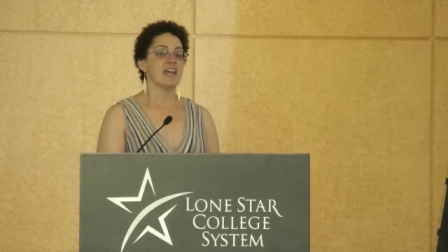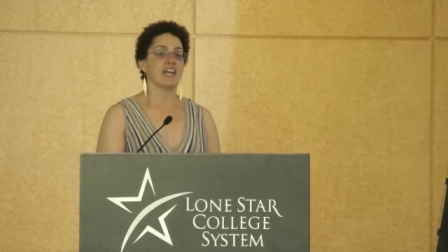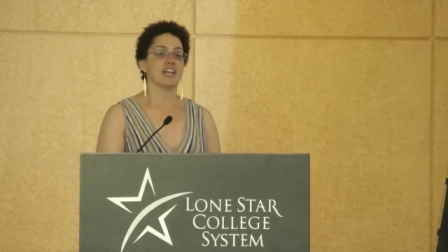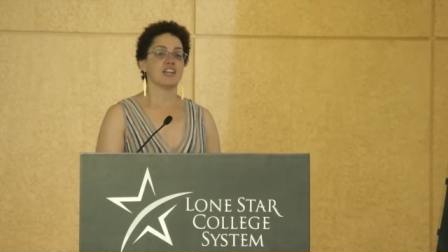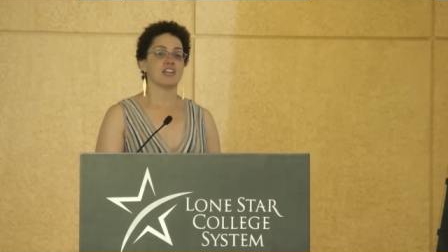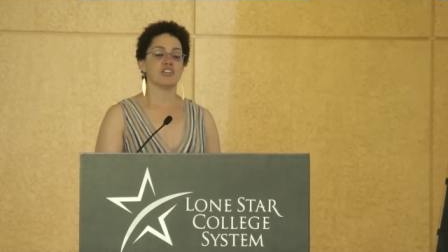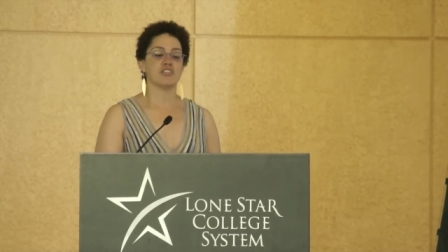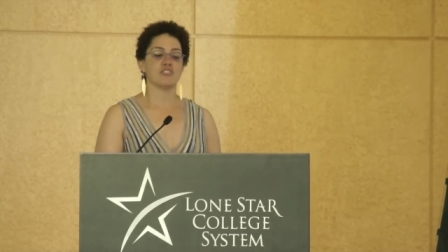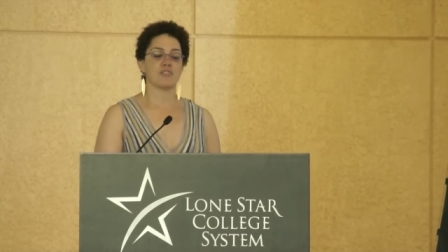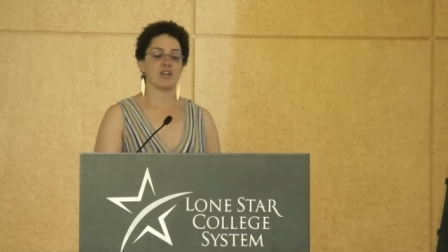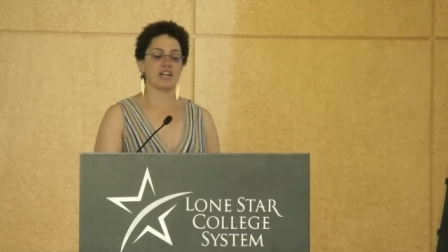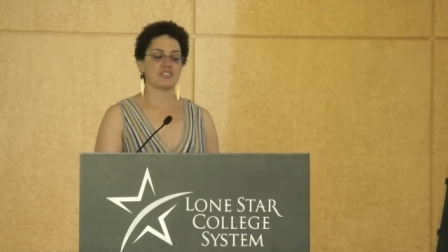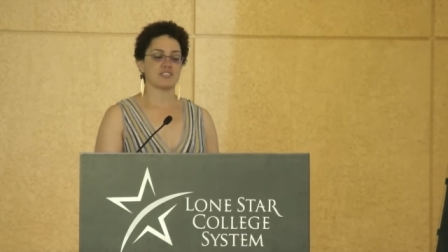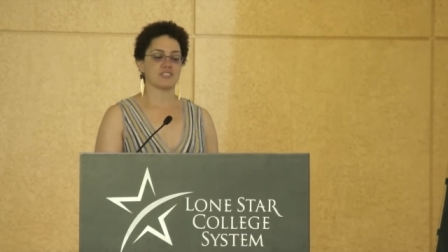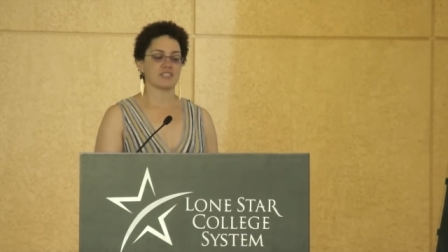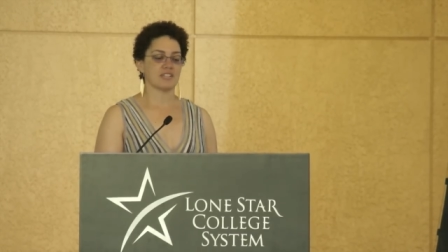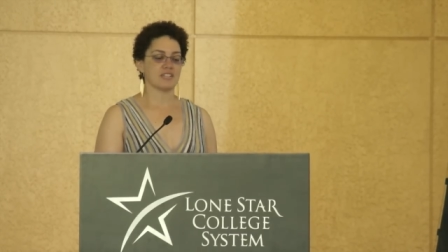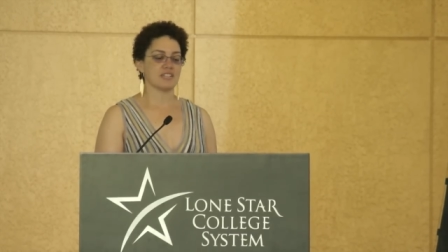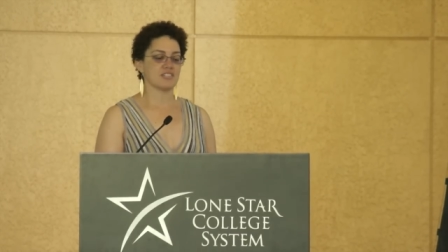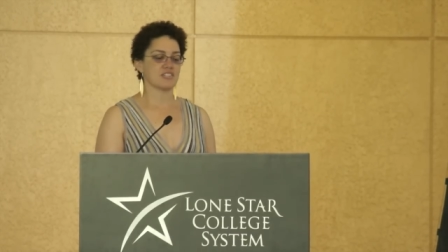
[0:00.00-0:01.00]
and
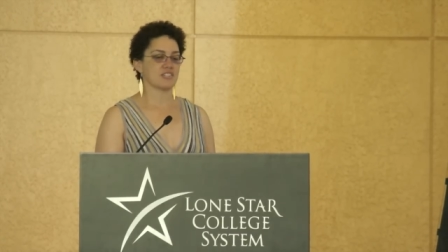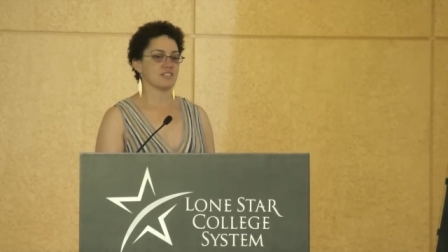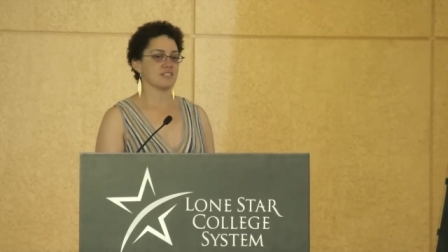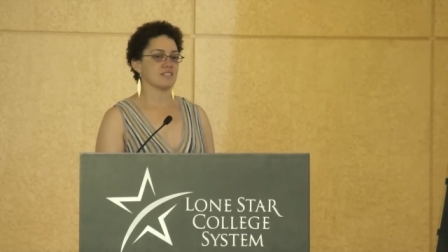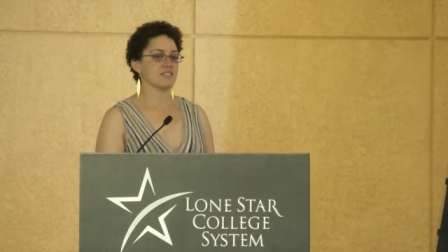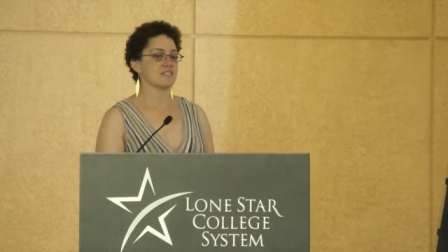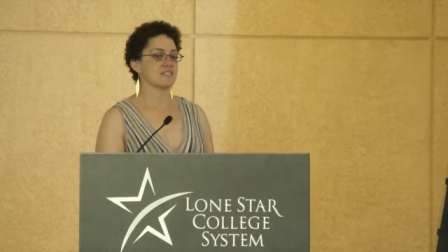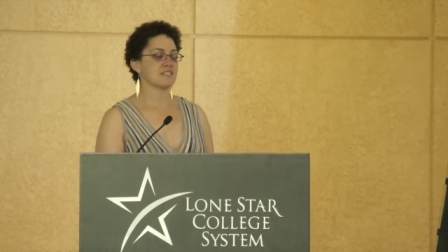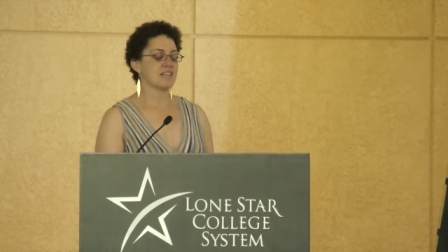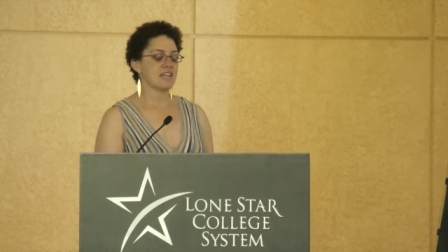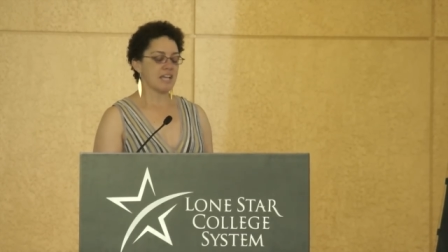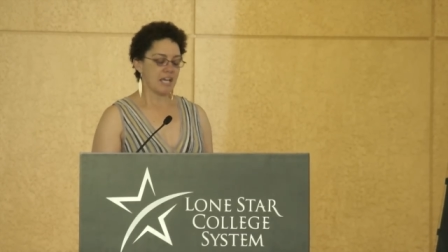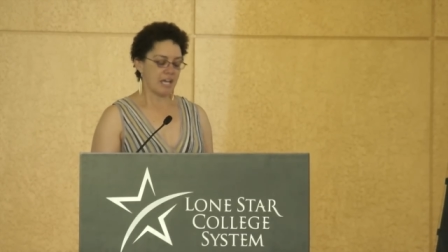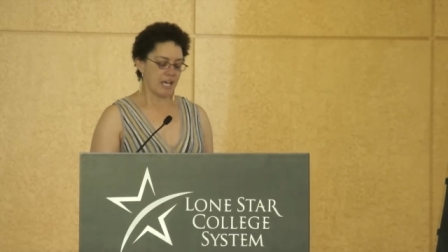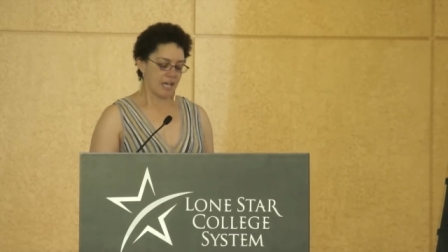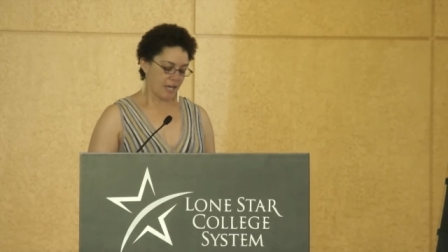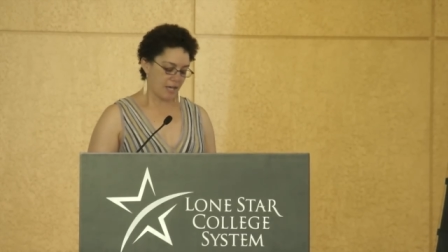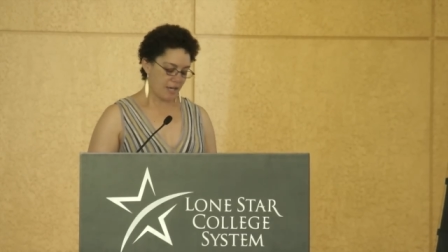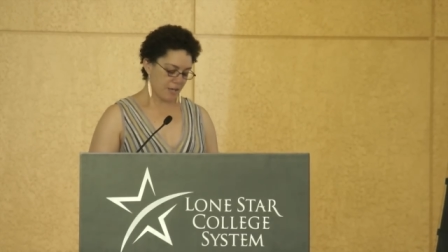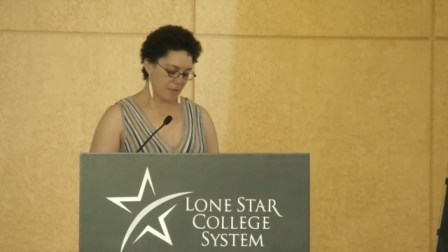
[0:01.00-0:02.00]
congratulations.
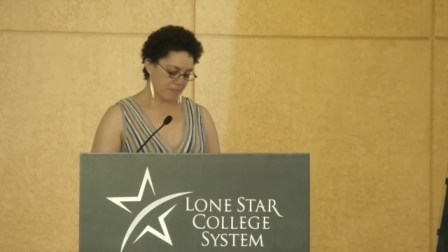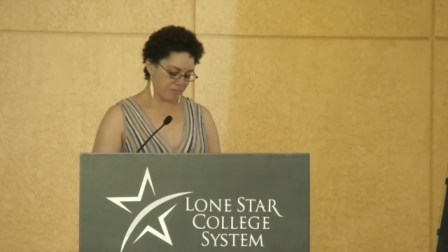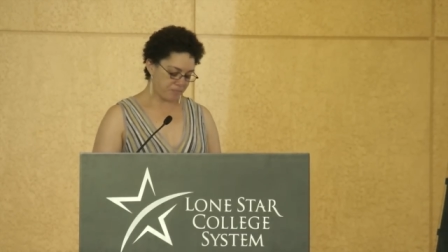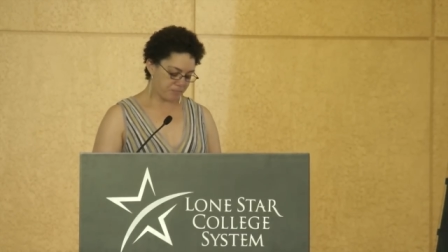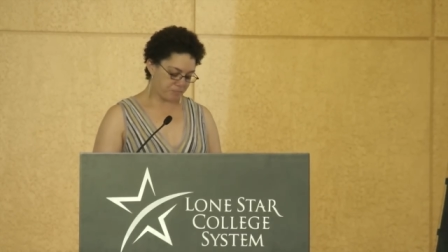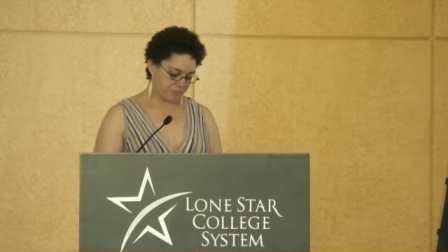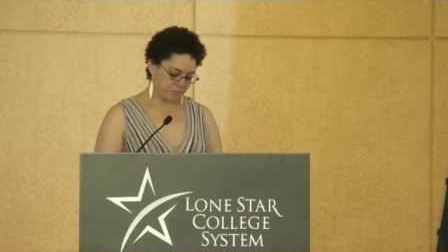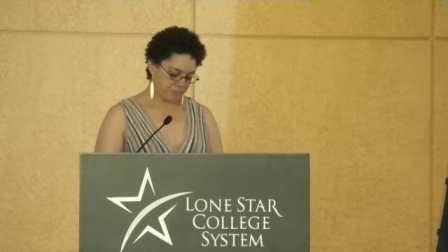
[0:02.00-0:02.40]
I